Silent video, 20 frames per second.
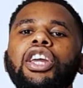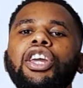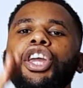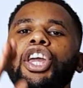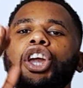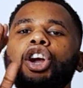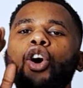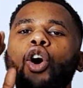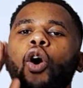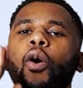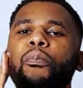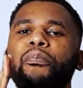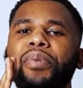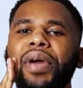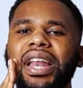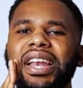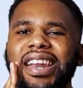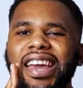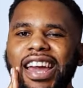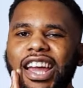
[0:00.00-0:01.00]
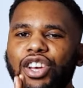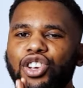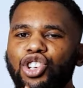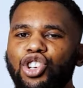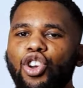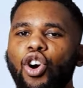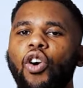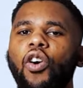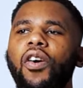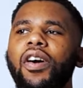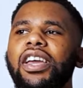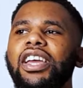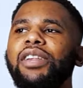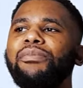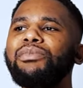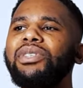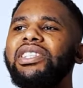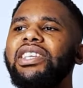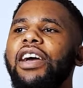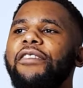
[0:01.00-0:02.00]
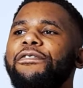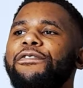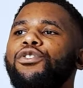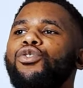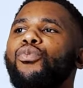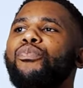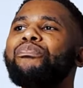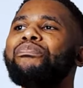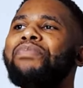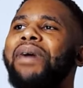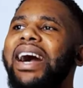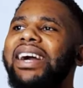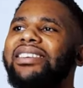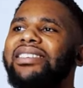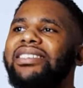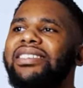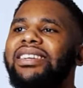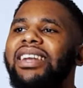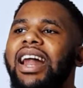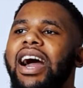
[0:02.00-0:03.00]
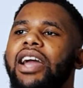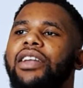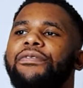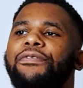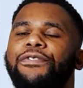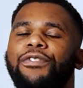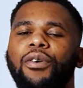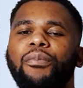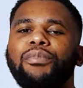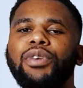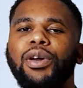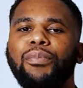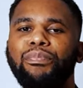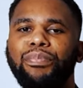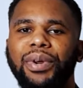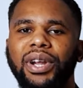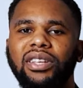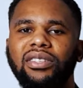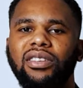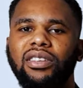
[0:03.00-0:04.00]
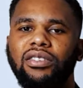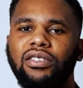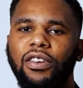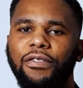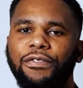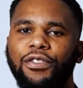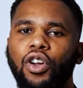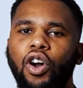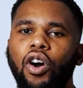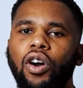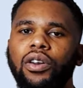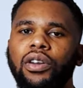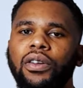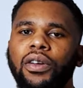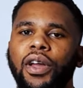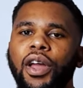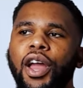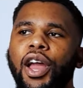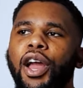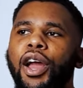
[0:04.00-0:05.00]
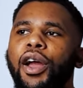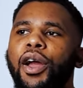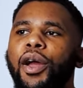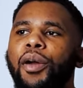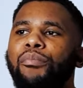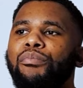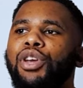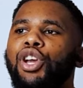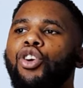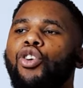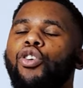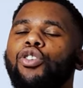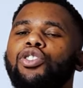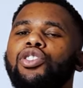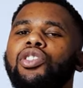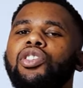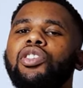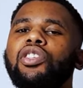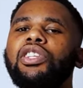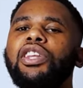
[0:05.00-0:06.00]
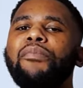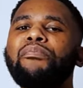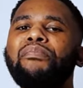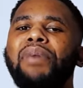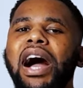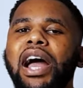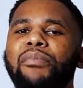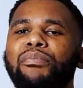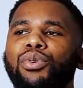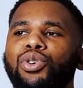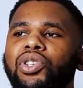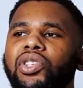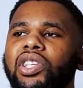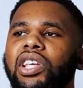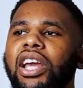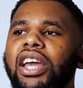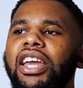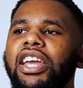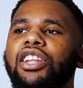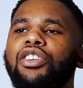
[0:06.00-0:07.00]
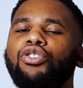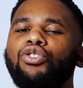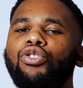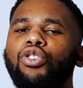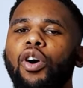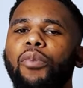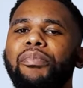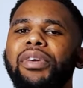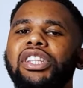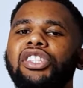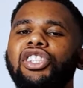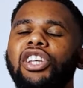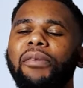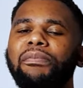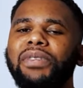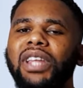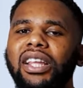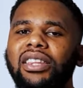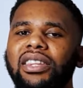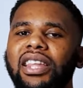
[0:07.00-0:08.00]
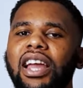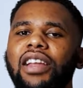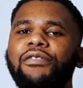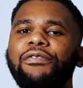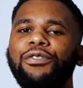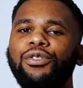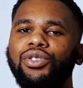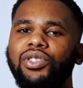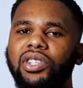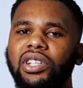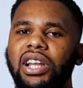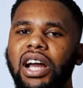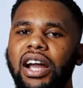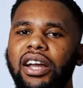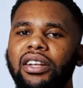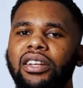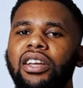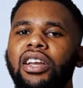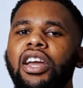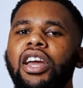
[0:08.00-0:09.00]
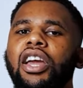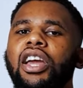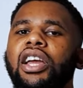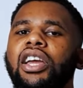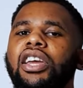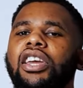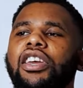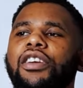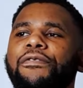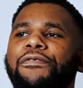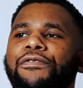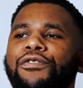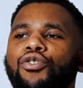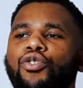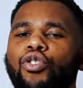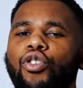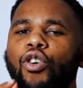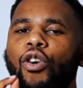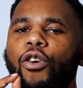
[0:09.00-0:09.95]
He opened a door himself to backslide from the presence of God because the Bible say in Romans chapter 10 verse 9 if you